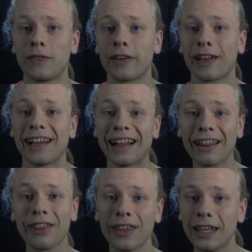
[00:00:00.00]
very
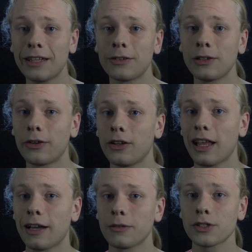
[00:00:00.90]
healthy to learn
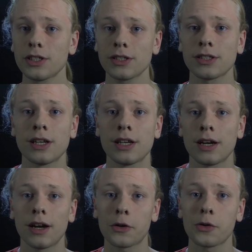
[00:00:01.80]
languages,
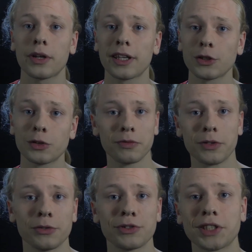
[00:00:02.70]
according to a
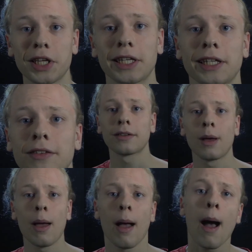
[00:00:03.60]
few studies.
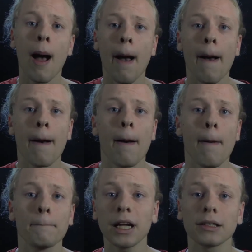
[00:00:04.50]

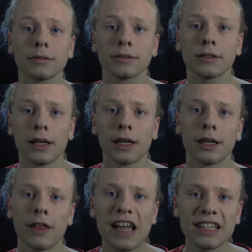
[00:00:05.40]
But
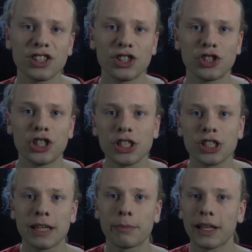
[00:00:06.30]
that's
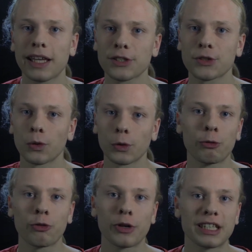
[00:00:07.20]
just a place to
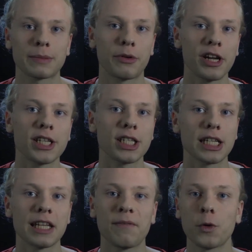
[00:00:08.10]
look for
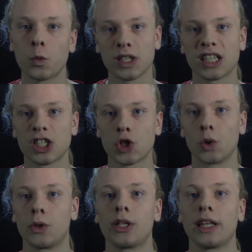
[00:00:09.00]
inspiration if you want to
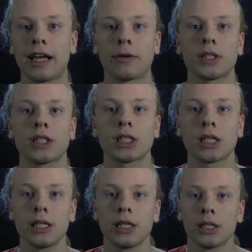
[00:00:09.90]
learn a language.
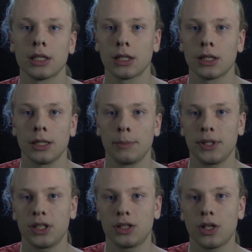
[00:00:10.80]
But